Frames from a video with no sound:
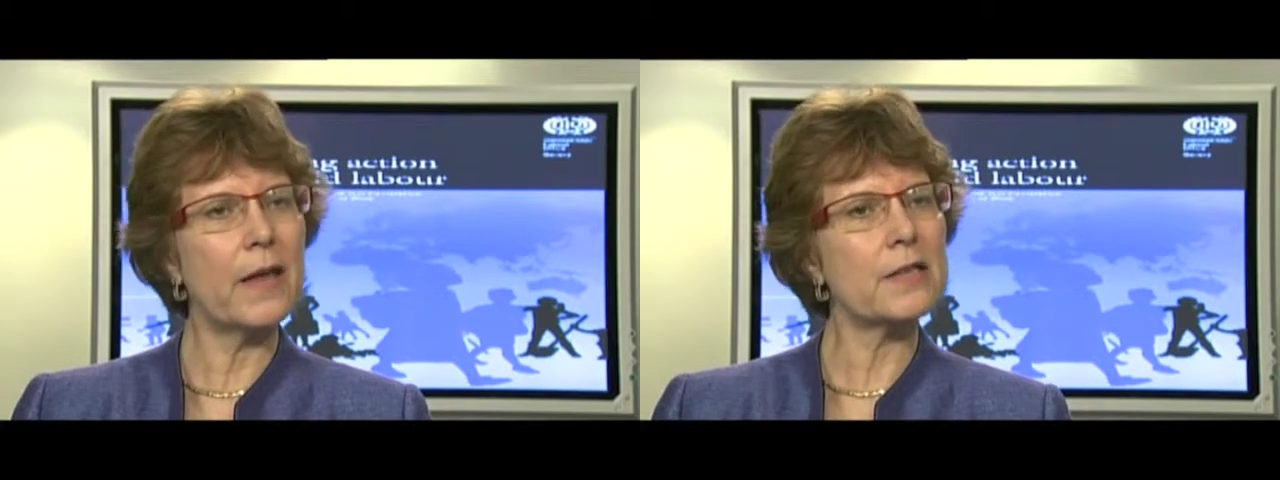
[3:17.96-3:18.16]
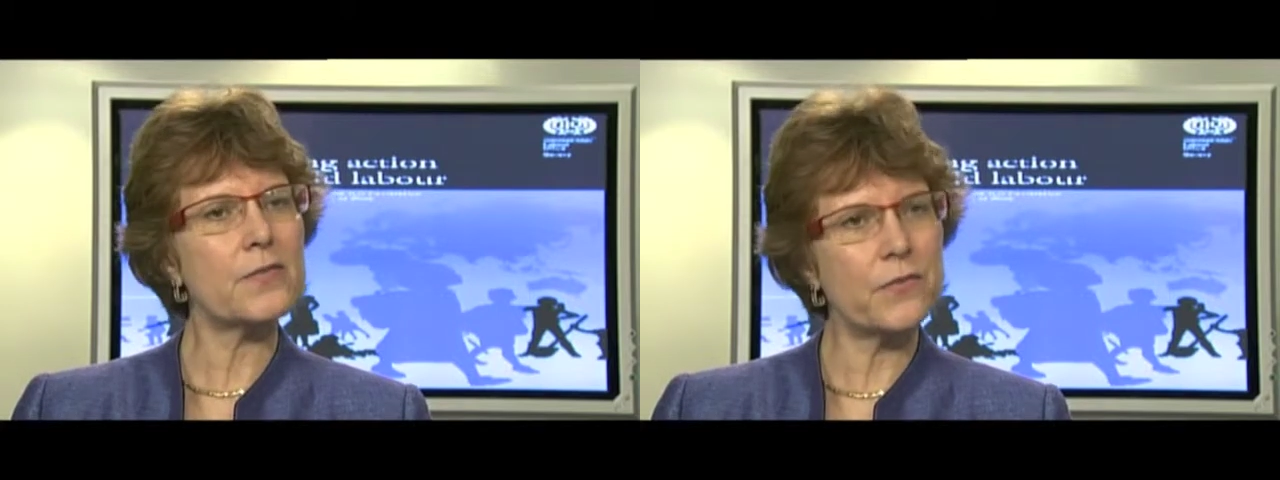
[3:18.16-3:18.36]

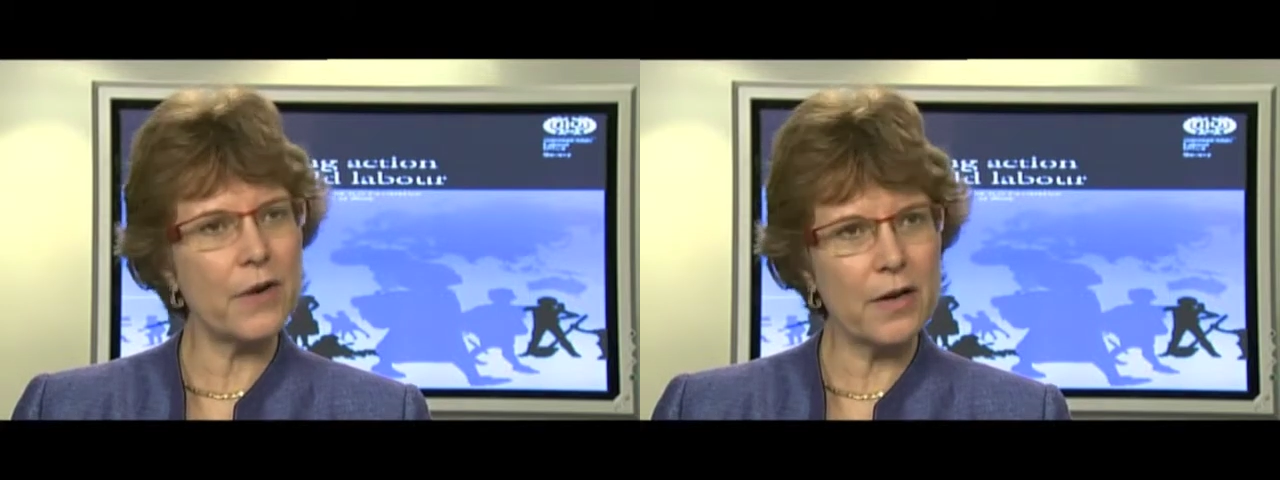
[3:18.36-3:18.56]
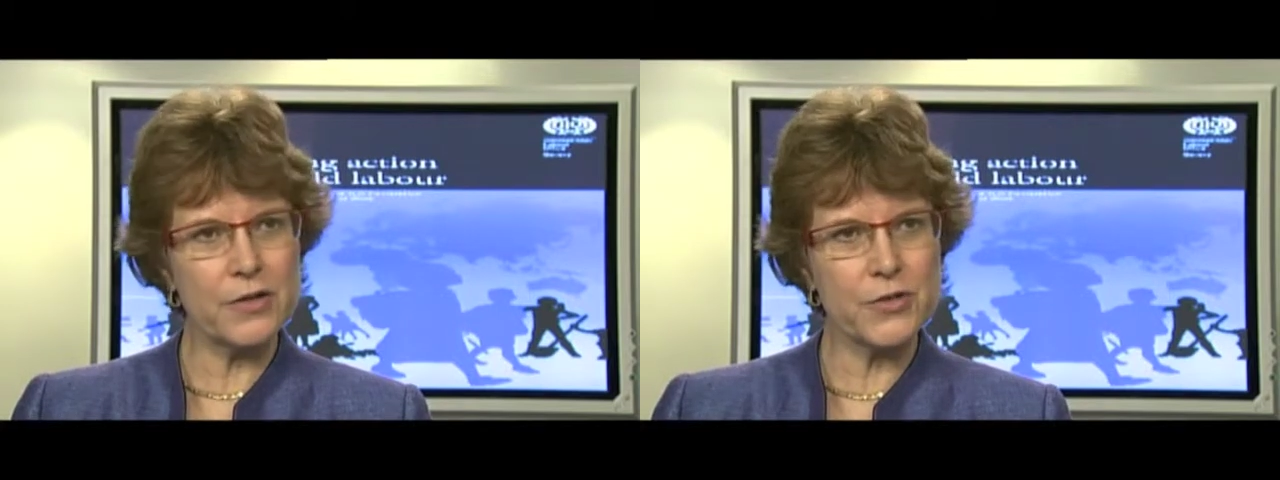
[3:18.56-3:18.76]
That's
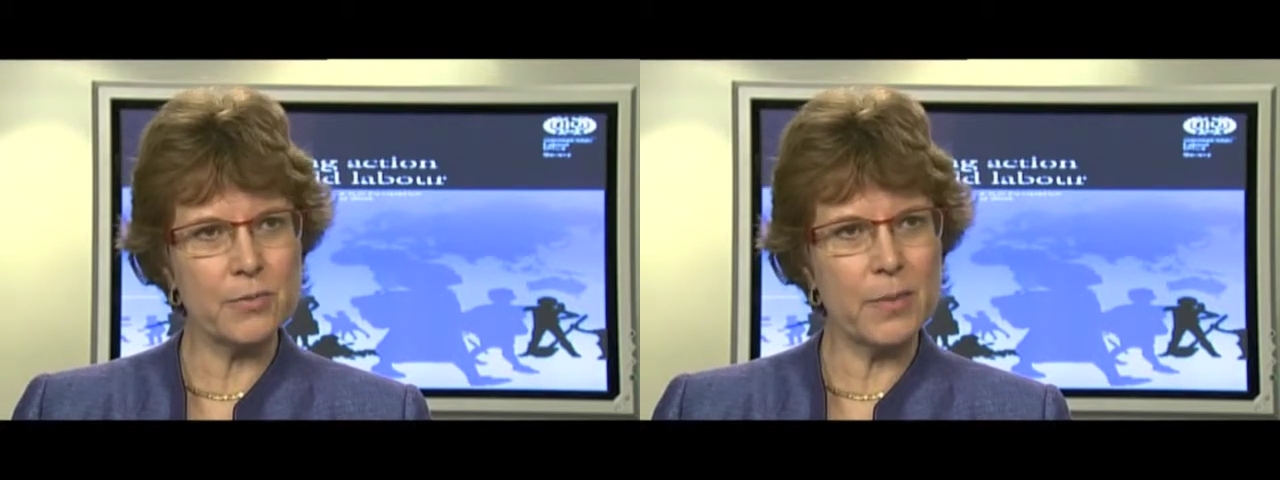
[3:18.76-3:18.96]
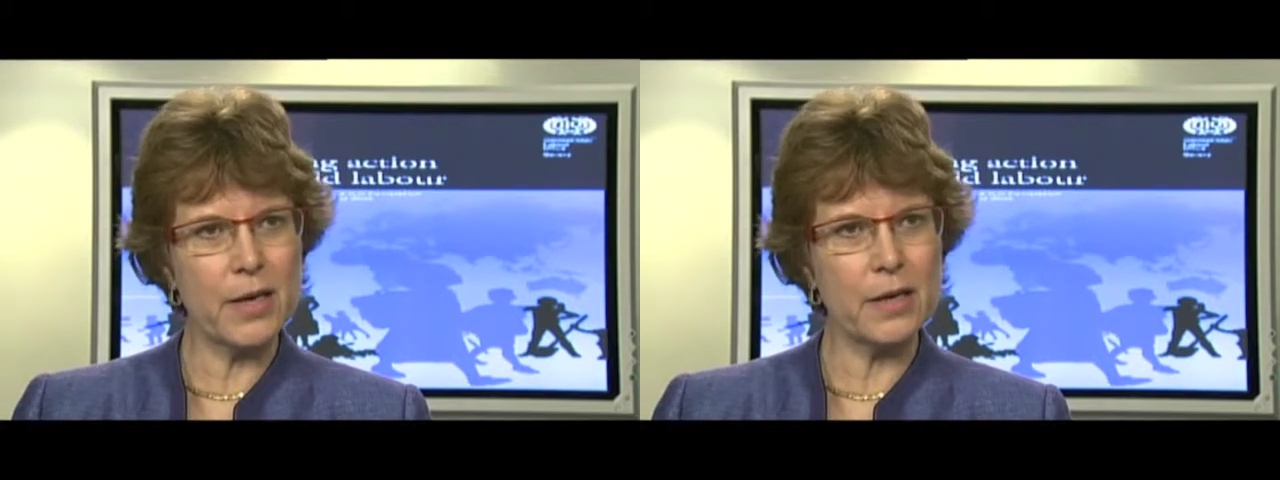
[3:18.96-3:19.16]
far
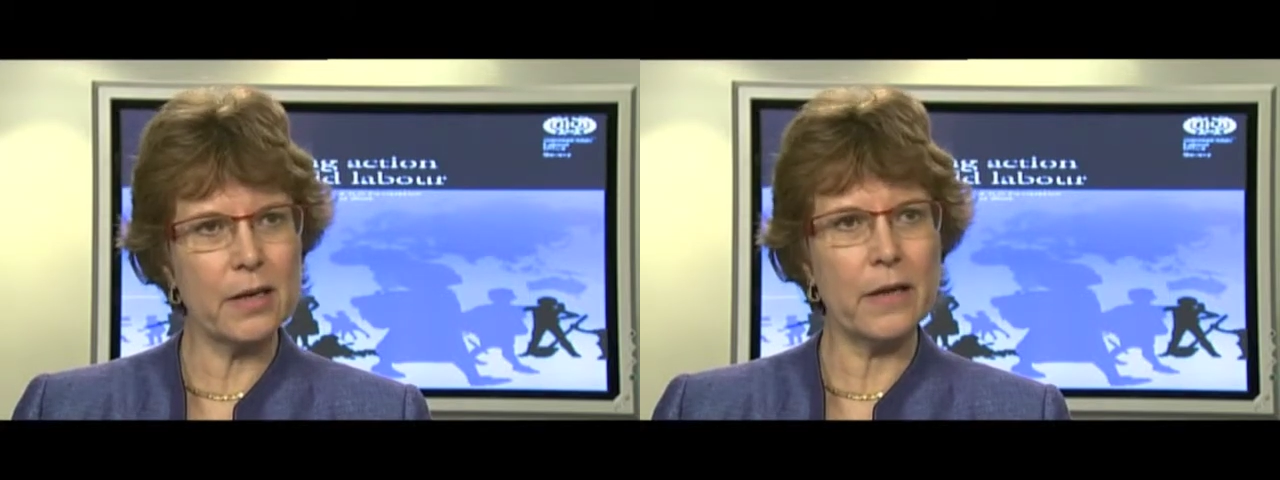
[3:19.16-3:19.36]
too many,